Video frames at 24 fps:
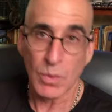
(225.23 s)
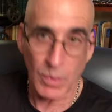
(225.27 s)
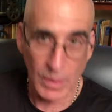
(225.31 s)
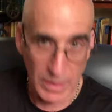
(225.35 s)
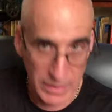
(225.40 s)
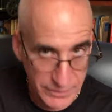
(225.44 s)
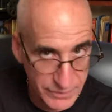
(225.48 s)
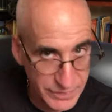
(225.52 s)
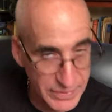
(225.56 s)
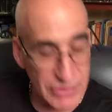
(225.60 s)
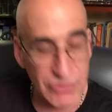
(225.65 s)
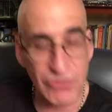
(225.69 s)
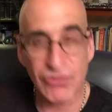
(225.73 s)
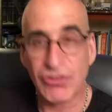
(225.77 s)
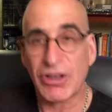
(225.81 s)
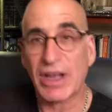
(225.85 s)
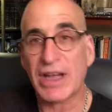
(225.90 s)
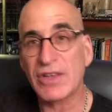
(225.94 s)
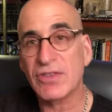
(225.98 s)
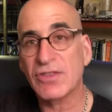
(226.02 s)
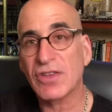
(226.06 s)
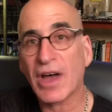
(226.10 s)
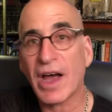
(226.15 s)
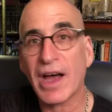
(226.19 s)
well, if these
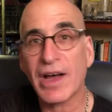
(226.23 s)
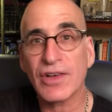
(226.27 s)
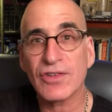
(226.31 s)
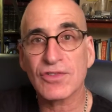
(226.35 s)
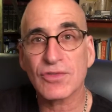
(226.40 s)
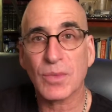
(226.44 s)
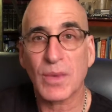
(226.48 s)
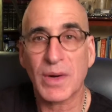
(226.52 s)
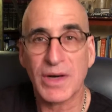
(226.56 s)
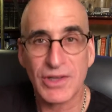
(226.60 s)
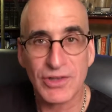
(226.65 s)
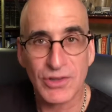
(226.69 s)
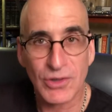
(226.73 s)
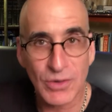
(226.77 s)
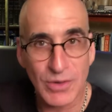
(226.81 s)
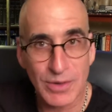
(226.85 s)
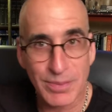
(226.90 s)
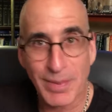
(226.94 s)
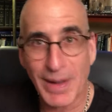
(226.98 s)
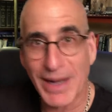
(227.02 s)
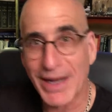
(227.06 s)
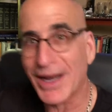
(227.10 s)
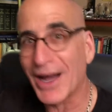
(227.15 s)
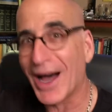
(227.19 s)
Gentiles want to do
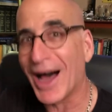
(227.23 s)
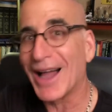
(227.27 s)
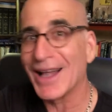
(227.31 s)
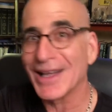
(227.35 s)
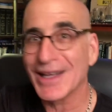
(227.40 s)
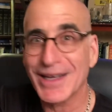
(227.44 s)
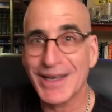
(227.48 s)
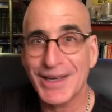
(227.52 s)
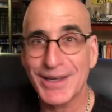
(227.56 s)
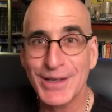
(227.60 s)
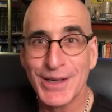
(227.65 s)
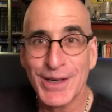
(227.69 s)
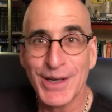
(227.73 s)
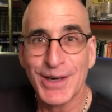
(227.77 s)
it, by golly,